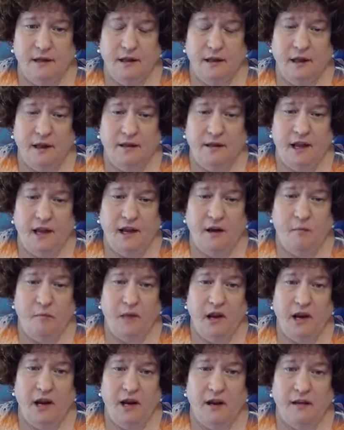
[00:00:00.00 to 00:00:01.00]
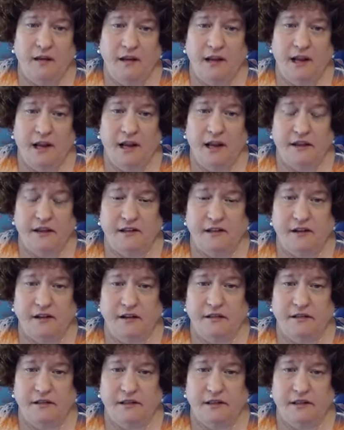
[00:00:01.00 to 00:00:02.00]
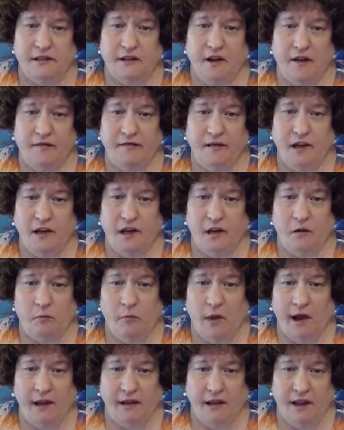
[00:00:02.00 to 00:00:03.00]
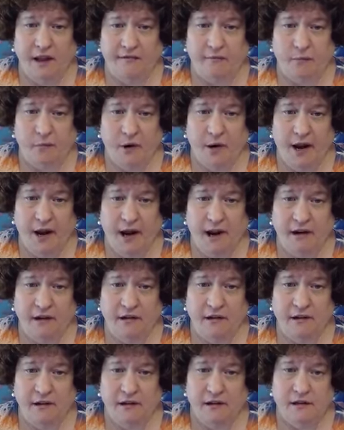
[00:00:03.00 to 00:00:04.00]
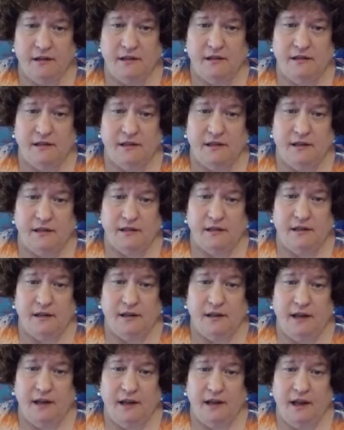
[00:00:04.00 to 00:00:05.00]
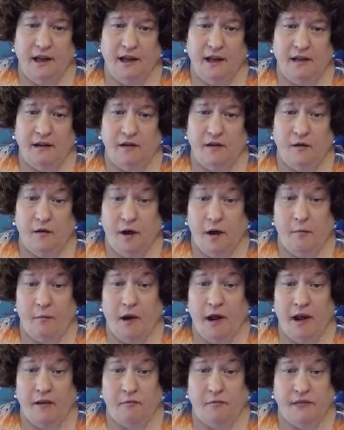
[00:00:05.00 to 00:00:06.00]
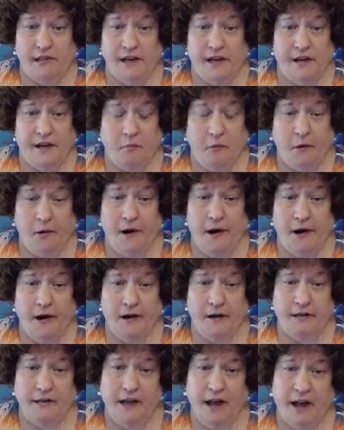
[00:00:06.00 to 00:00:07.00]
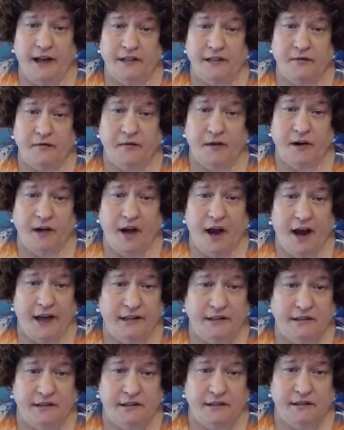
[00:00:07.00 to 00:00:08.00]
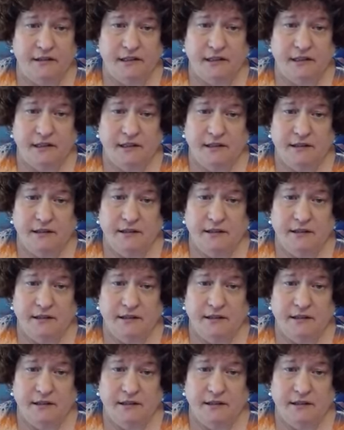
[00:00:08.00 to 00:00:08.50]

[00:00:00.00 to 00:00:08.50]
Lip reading: And then immediately I start to soften in my left brain, and I might say a prayer to ask for guidance,